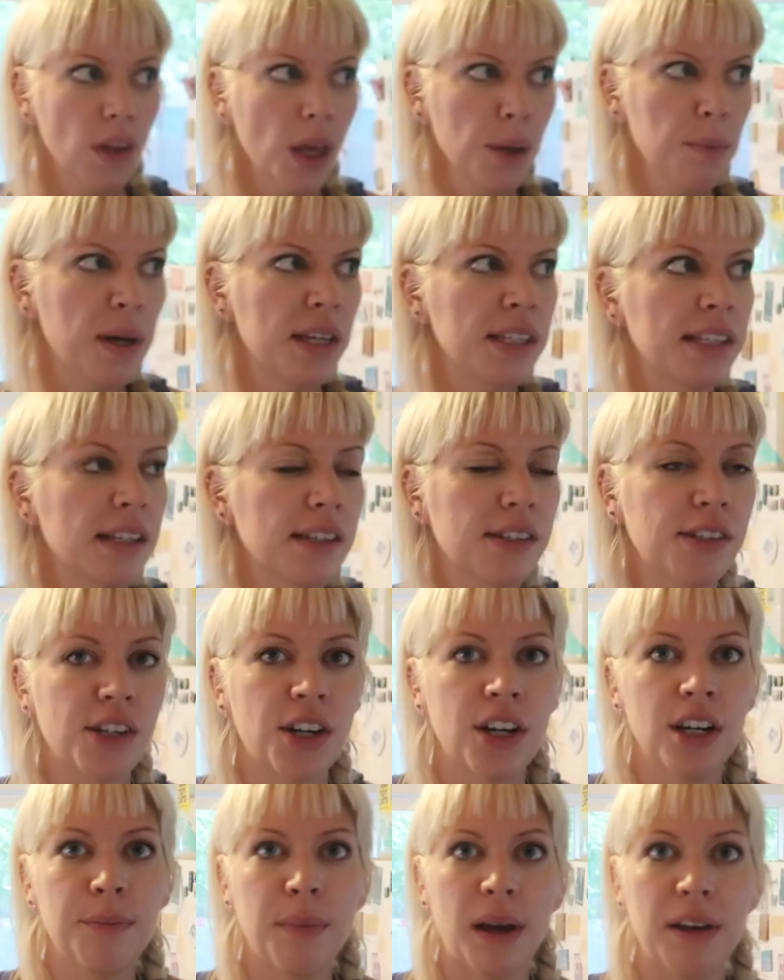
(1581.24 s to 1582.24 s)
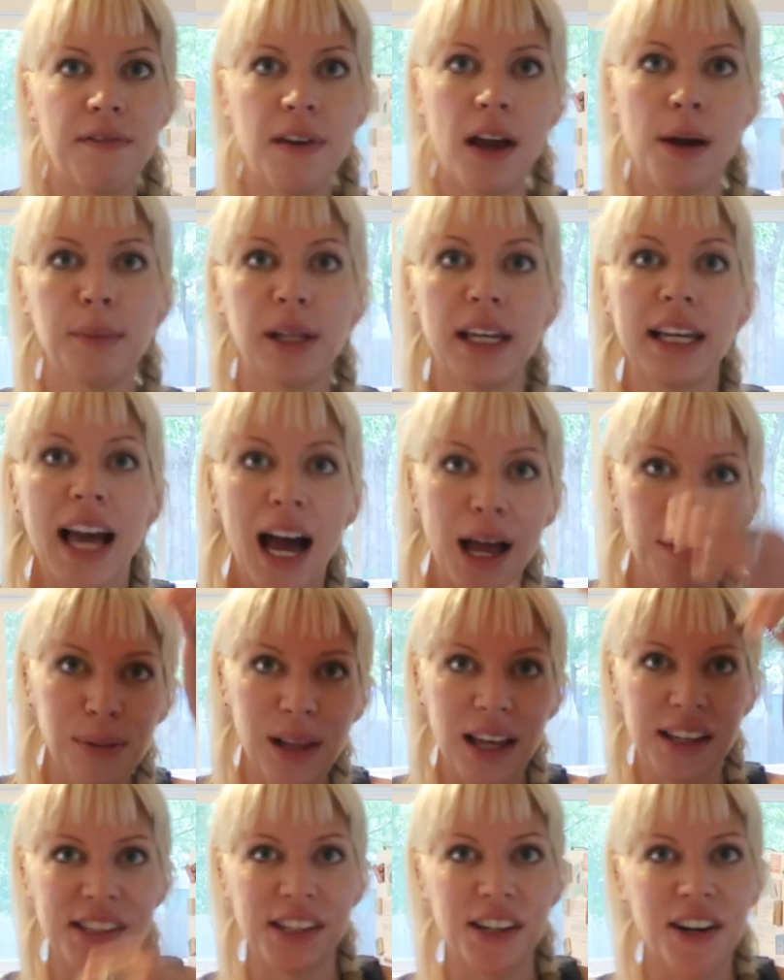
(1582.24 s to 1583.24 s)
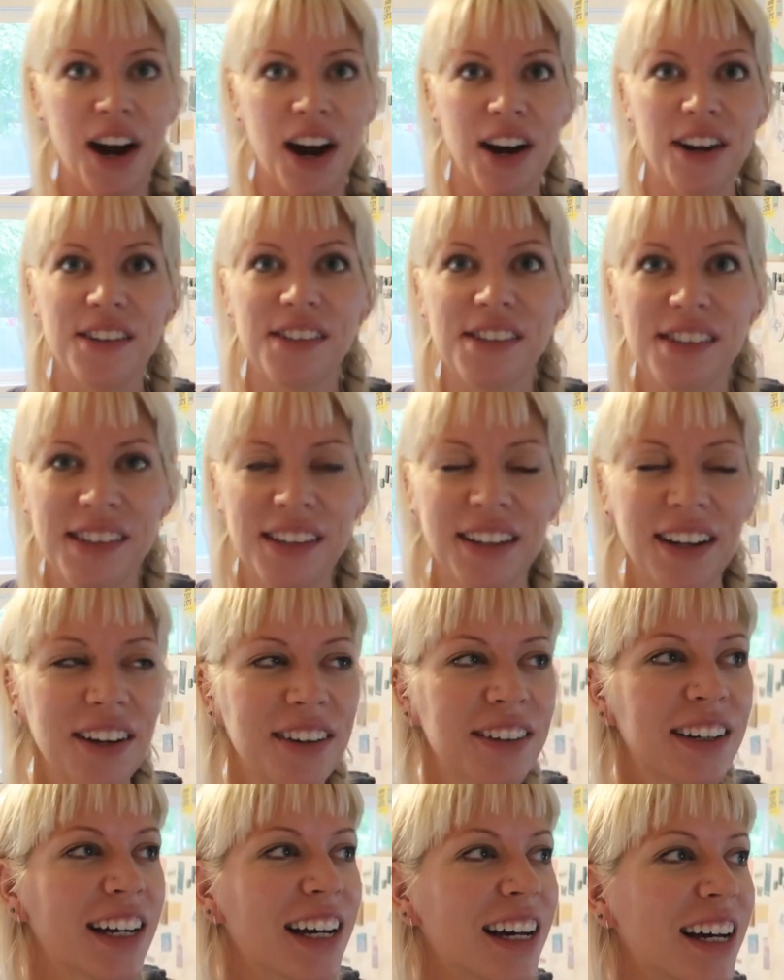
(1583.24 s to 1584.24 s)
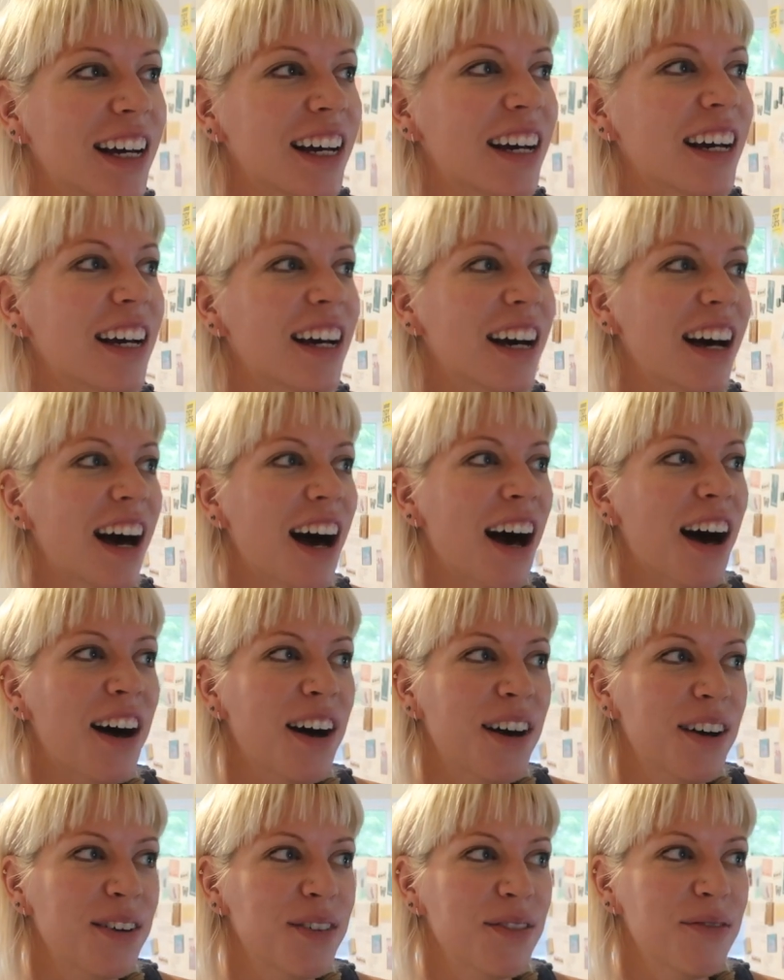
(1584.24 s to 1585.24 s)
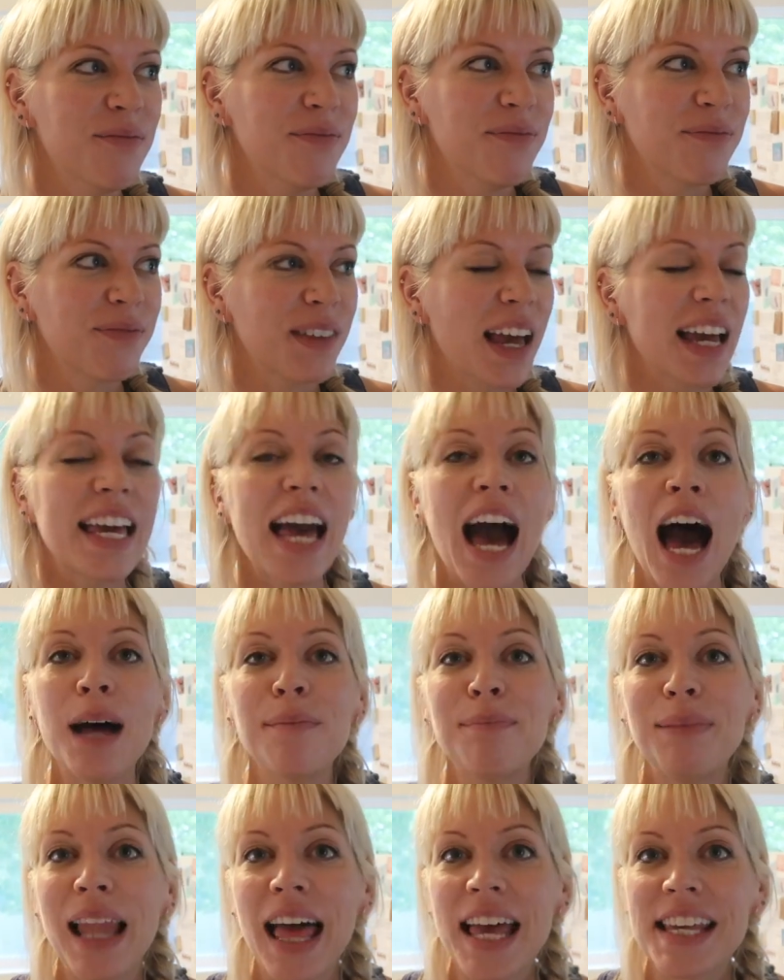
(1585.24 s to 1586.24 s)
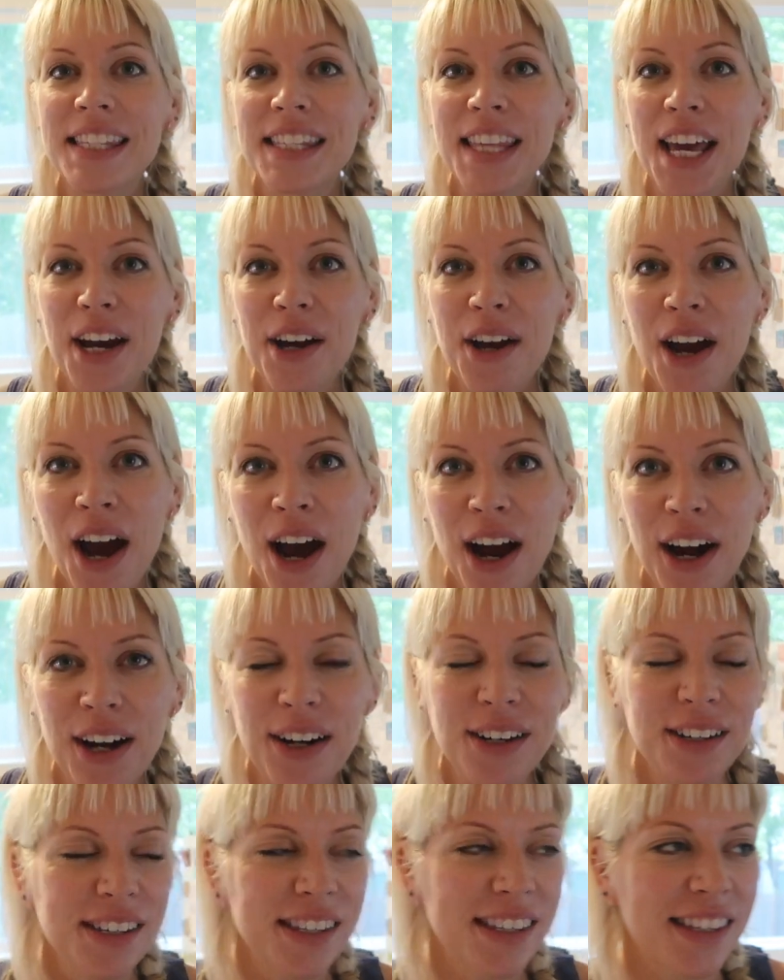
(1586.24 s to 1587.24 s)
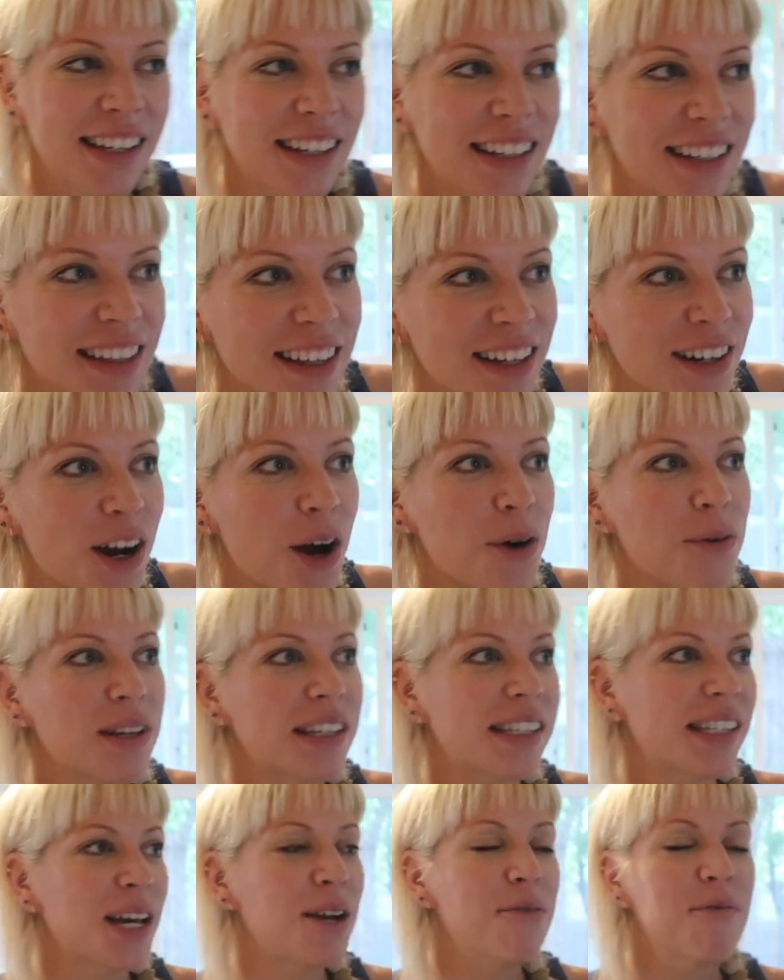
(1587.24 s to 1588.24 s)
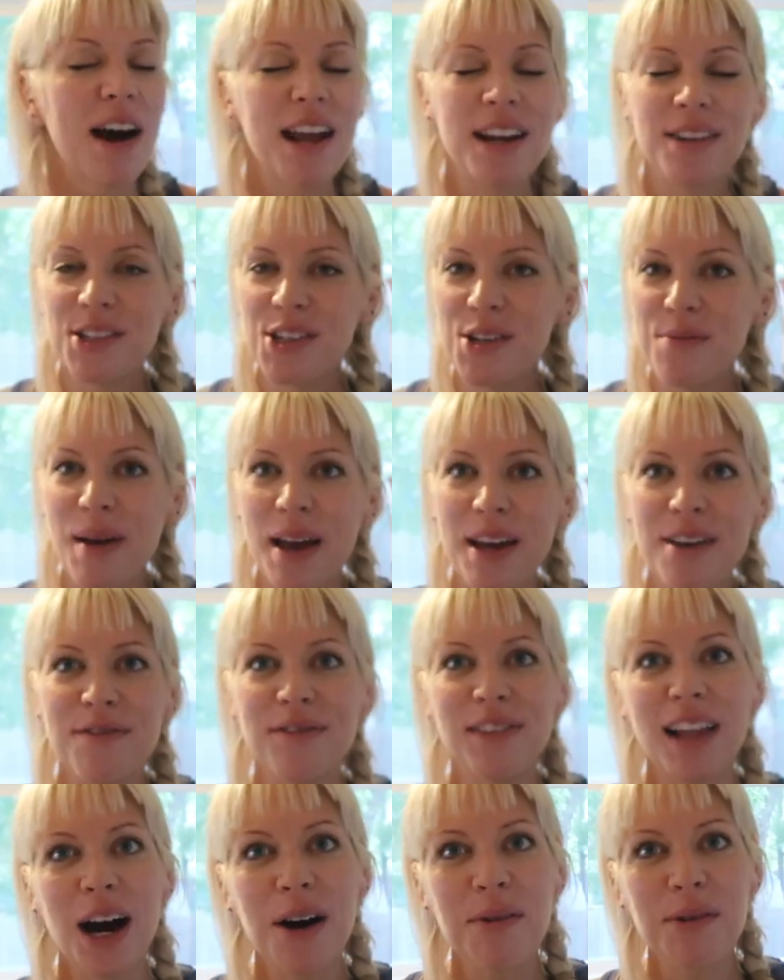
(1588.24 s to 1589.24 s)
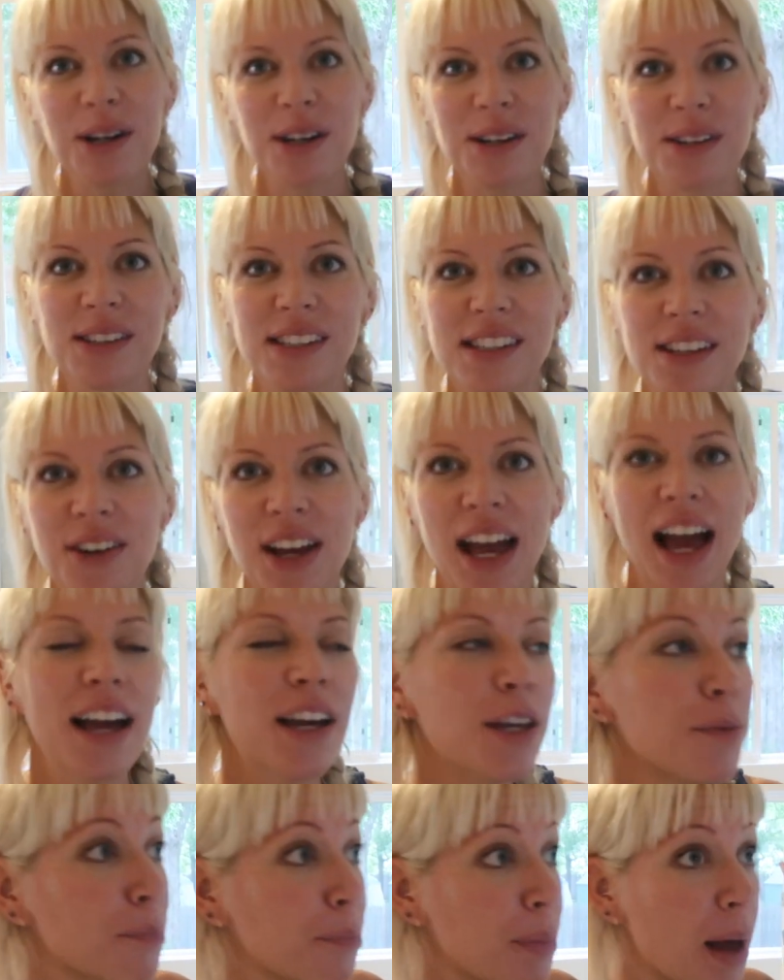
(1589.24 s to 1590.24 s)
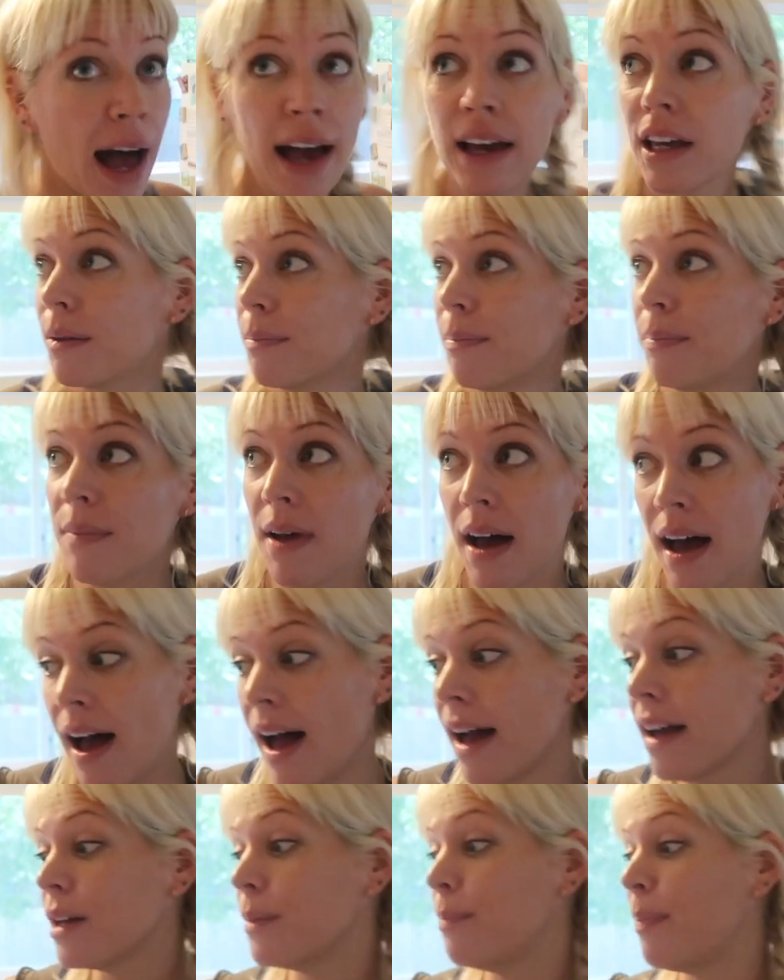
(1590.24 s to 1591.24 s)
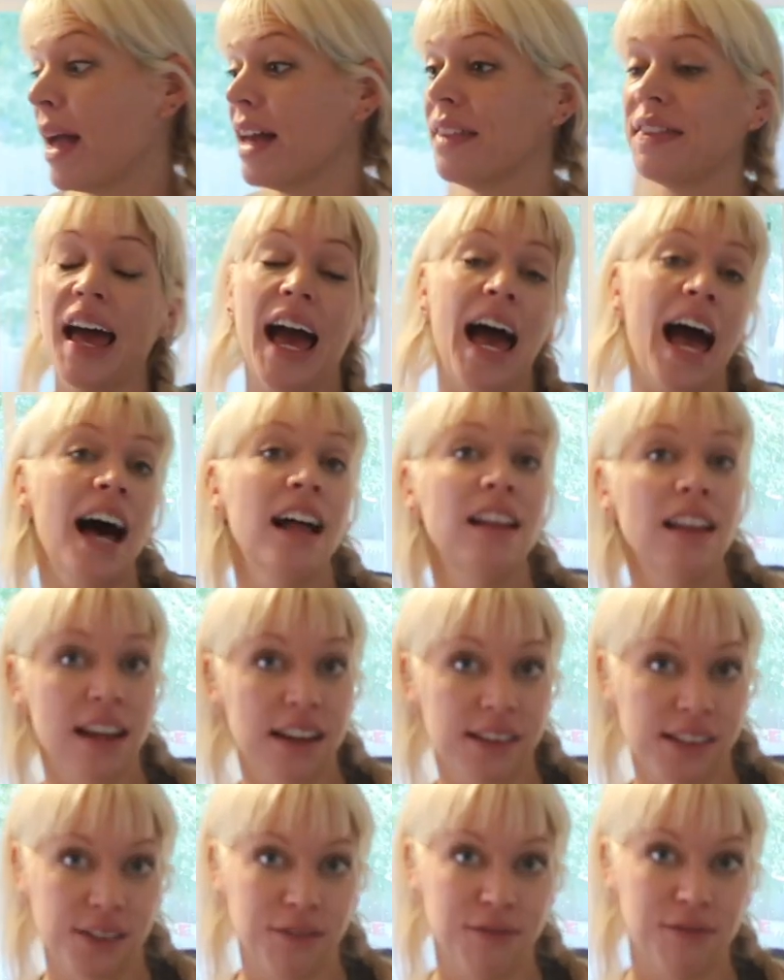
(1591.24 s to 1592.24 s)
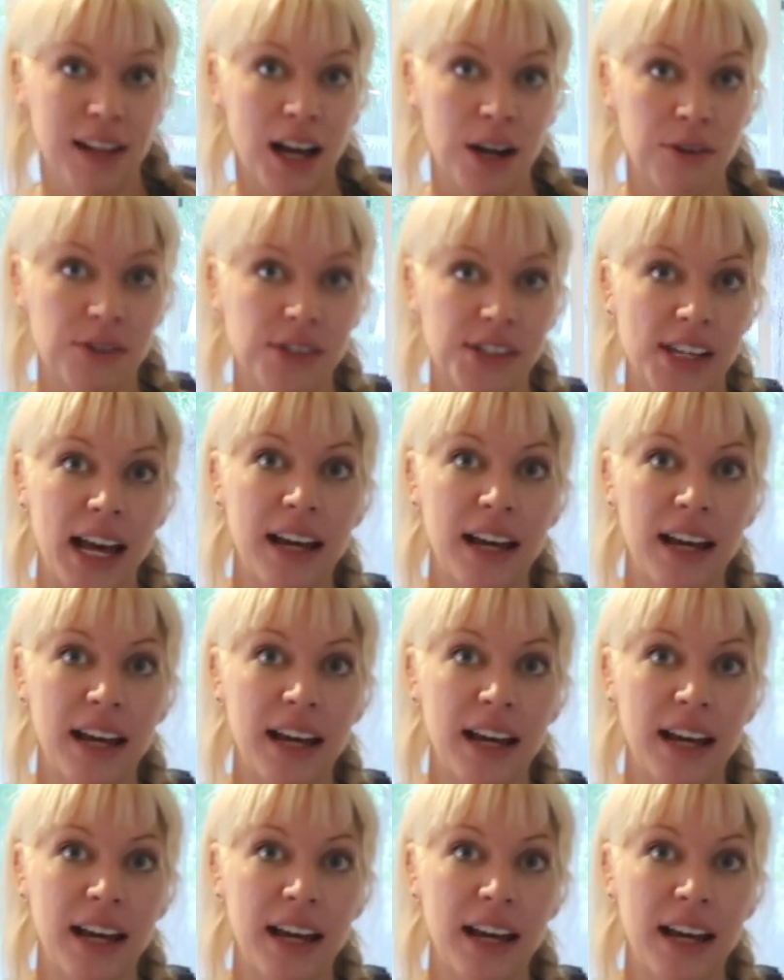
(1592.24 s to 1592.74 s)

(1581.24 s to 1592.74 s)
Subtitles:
My sister and my family, God bless their hearts, you know. God bless their hearts. They're always like, why don't you paint flowers? Okay, I could paint the hell out of some flowers.